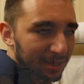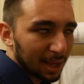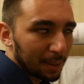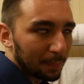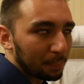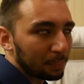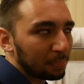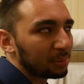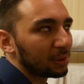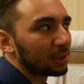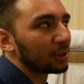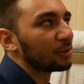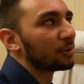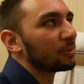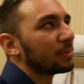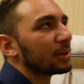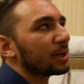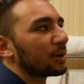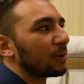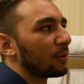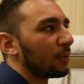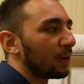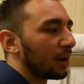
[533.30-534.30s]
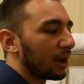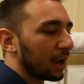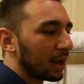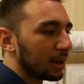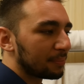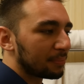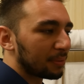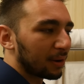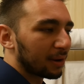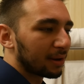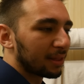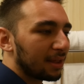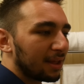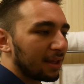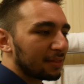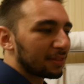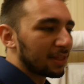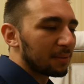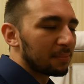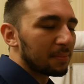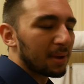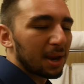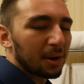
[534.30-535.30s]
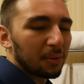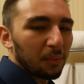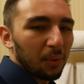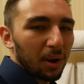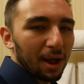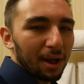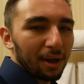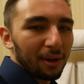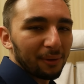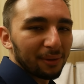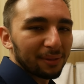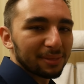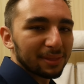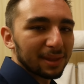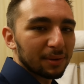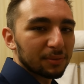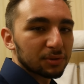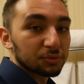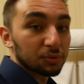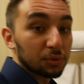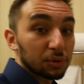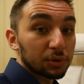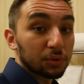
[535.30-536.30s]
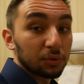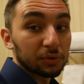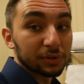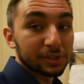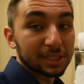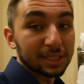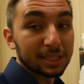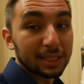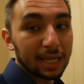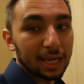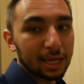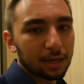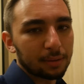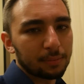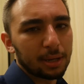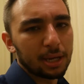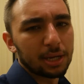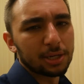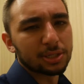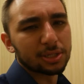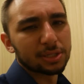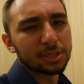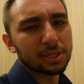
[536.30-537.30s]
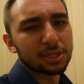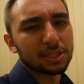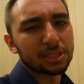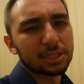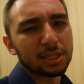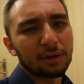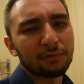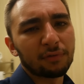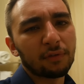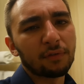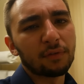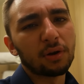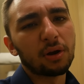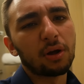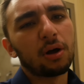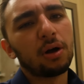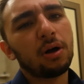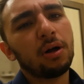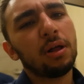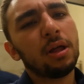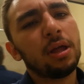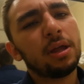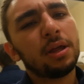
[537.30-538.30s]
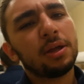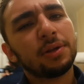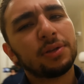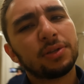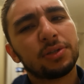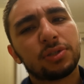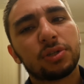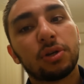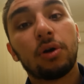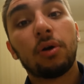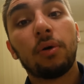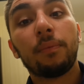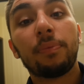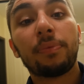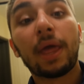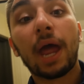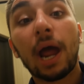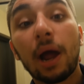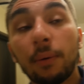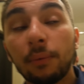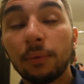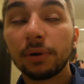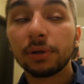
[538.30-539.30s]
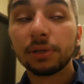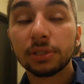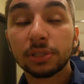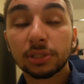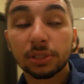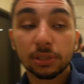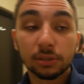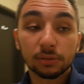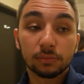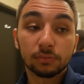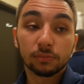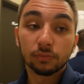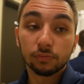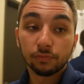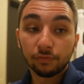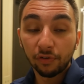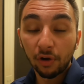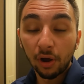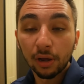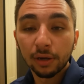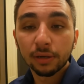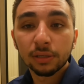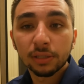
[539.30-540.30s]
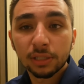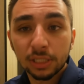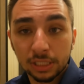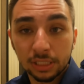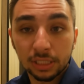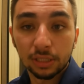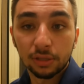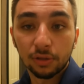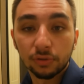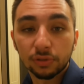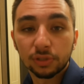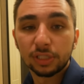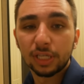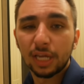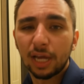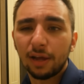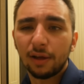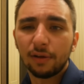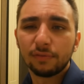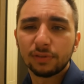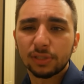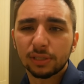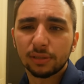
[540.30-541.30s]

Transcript: That blew me away, but they meant well, and it was really cool to see the animations and stuff of it all. So that was fun to see those devs